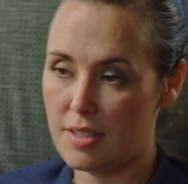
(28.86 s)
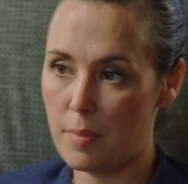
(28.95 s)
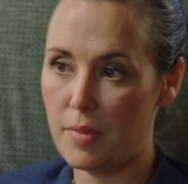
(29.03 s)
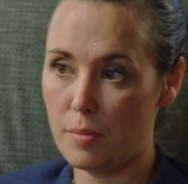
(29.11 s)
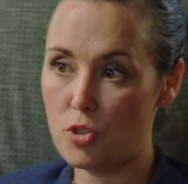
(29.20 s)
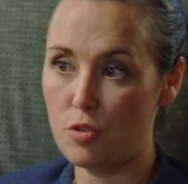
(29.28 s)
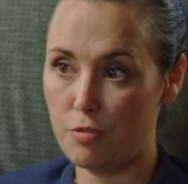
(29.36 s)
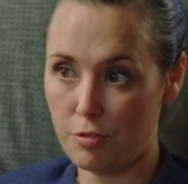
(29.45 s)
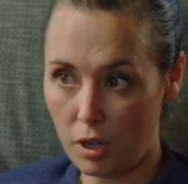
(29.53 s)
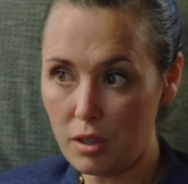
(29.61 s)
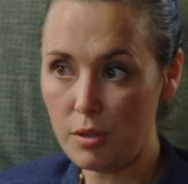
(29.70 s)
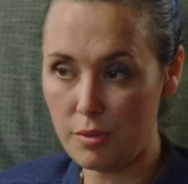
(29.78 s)
them to
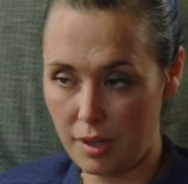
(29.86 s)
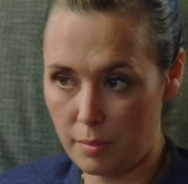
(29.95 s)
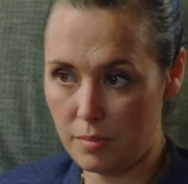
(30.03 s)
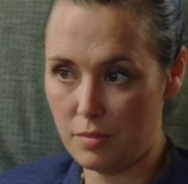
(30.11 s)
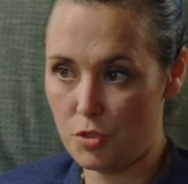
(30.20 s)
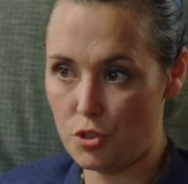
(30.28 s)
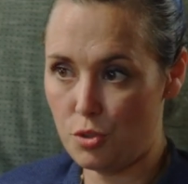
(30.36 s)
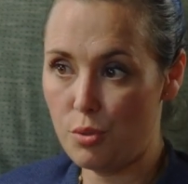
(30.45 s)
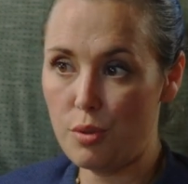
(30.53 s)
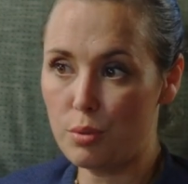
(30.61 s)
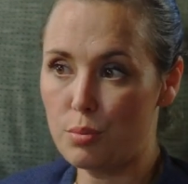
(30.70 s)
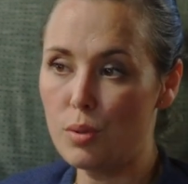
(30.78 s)
follow them to
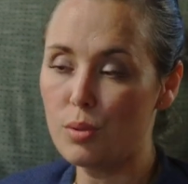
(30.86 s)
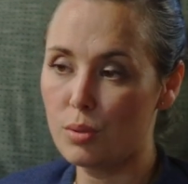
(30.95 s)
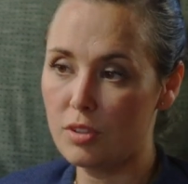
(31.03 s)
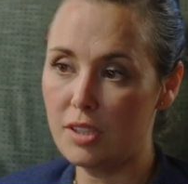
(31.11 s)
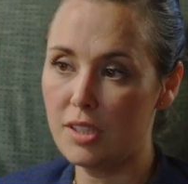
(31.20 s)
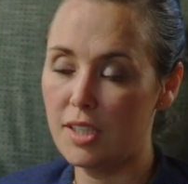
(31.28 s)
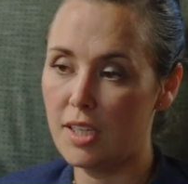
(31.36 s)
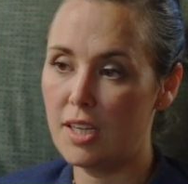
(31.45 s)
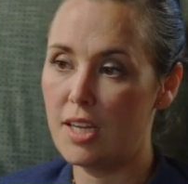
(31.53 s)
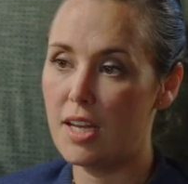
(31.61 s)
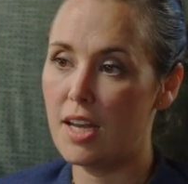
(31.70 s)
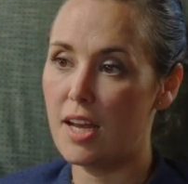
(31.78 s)
the rule.
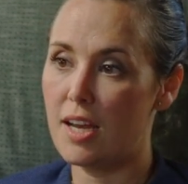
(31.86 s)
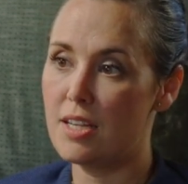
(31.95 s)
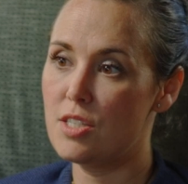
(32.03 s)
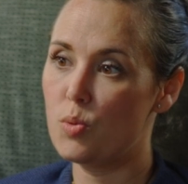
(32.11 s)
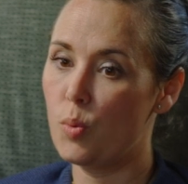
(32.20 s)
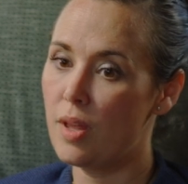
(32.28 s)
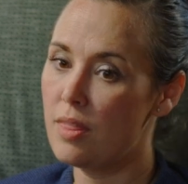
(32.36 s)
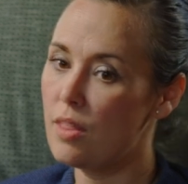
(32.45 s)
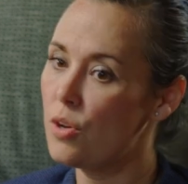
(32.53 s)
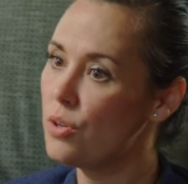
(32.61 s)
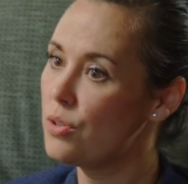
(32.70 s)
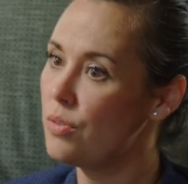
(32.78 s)
And when
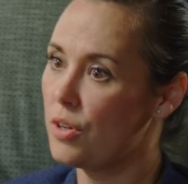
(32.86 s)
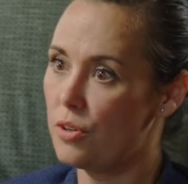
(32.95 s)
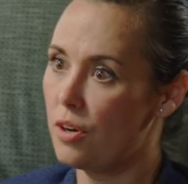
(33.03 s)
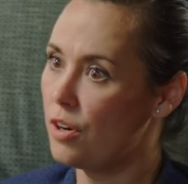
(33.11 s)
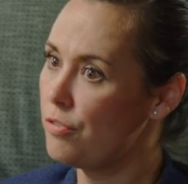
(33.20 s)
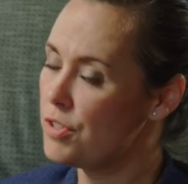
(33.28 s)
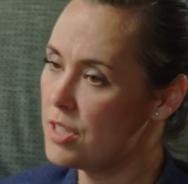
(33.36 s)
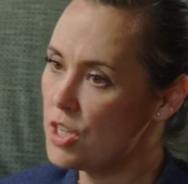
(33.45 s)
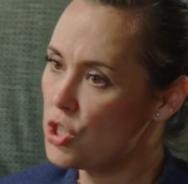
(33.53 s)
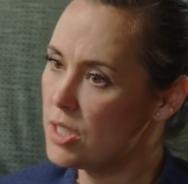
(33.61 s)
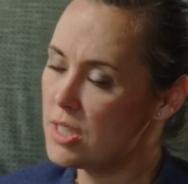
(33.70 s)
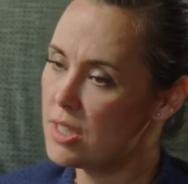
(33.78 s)
there are
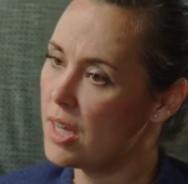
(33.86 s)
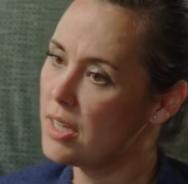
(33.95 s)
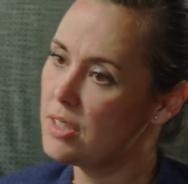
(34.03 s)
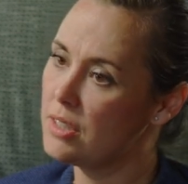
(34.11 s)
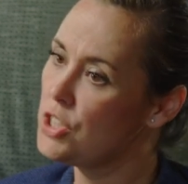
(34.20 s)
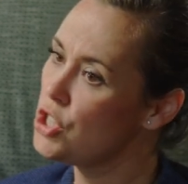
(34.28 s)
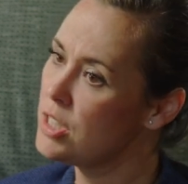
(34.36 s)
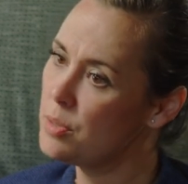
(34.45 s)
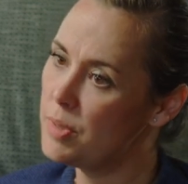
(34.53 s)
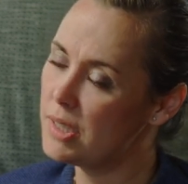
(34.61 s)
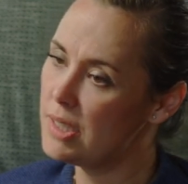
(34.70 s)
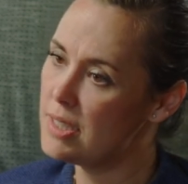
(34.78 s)
physicians that
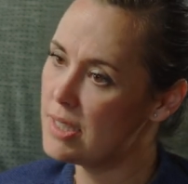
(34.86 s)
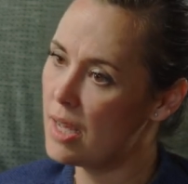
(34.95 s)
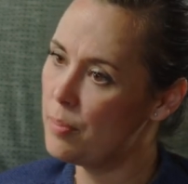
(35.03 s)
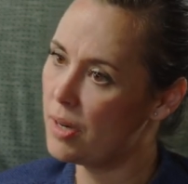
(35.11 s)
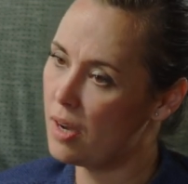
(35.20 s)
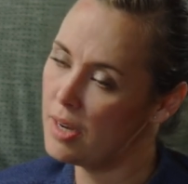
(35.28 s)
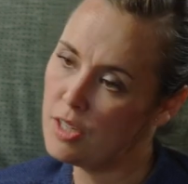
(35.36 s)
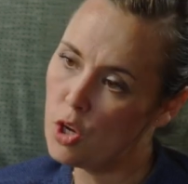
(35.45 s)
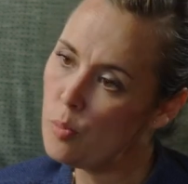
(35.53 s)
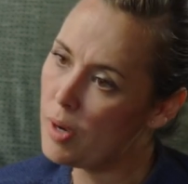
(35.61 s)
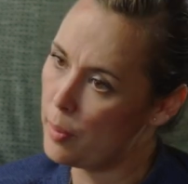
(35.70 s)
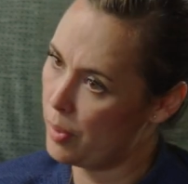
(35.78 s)
legitimately say, but I know my